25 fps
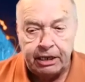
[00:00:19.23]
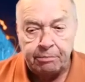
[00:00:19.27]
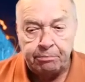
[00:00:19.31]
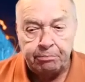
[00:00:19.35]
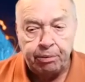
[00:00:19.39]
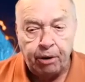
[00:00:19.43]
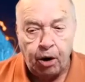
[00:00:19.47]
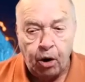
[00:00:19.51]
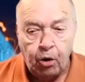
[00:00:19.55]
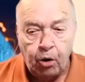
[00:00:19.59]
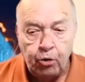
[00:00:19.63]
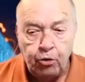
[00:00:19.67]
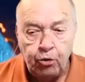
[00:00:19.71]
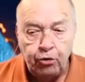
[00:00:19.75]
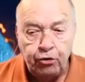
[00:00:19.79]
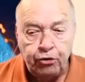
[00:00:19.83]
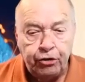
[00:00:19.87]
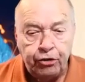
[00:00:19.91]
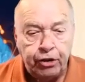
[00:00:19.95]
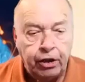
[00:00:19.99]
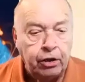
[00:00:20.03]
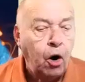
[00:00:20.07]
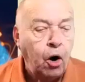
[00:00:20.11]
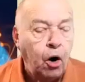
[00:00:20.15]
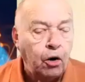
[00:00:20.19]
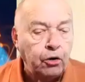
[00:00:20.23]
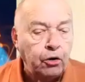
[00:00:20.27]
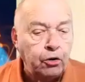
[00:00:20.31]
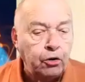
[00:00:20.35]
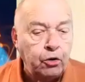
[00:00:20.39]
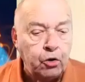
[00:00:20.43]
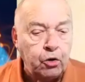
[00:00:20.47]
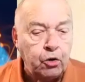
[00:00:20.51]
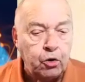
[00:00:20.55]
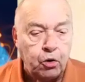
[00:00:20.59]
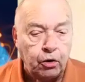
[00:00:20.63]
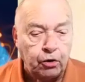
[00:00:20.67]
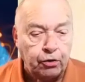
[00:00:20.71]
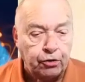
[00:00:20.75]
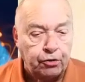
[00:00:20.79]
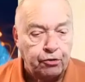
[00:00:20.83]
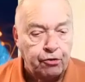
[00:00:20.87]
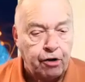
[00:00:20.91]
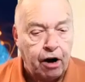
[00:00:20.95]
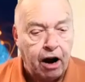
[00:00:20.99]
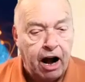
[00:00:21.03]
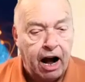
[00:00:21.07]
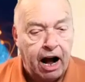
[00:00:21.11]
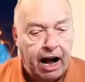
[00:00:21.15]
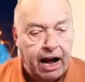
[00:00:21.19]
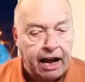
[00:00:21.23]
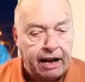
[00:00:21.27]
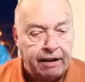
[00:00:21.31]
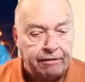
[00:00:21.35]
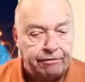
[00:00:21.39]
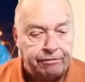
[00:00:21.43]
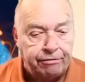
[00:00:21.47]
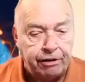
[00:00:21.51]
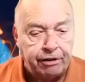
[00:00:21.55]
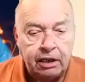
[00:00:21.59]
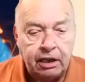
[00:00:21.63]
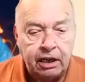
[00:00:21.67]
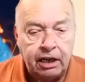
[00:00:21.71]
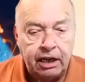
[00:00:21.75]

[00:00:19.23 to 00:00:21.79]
imposed on Google Drive.